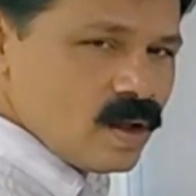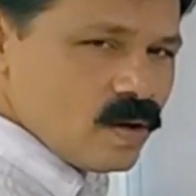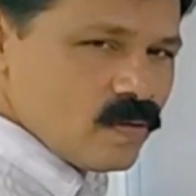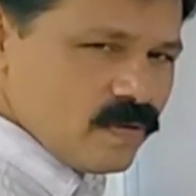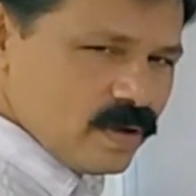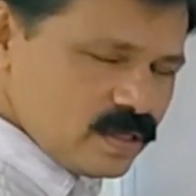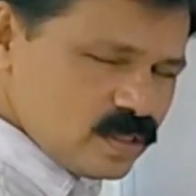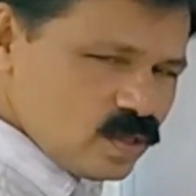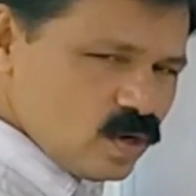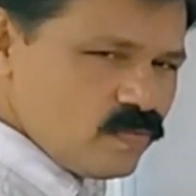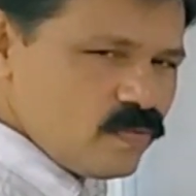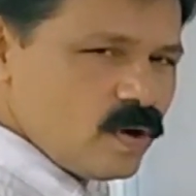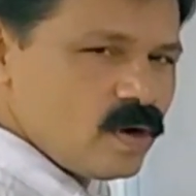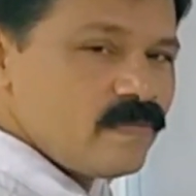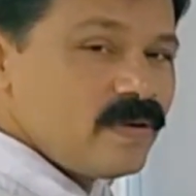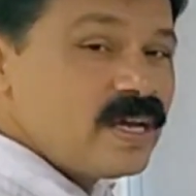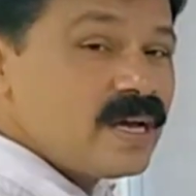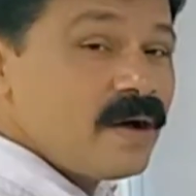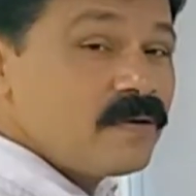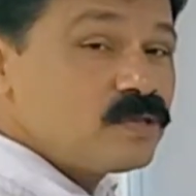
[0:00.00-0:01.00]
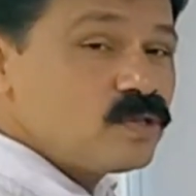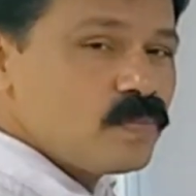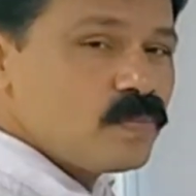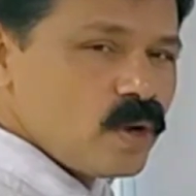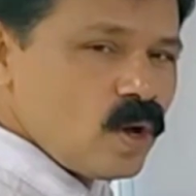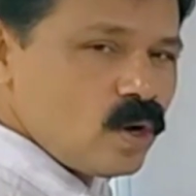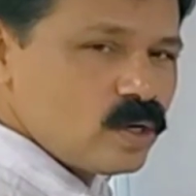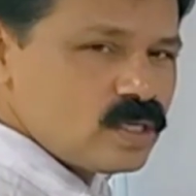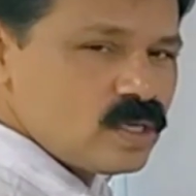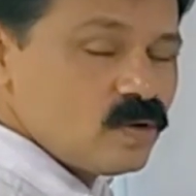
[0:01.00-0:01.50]
First of all, we have to
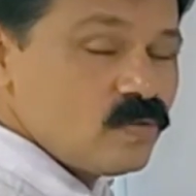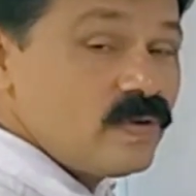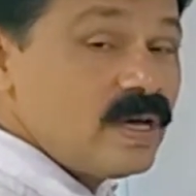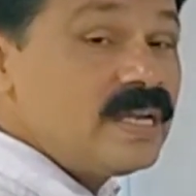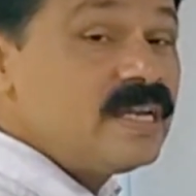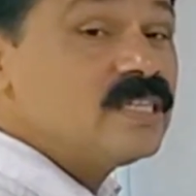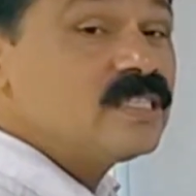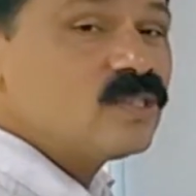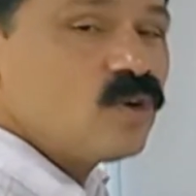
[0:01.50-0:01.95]
plot various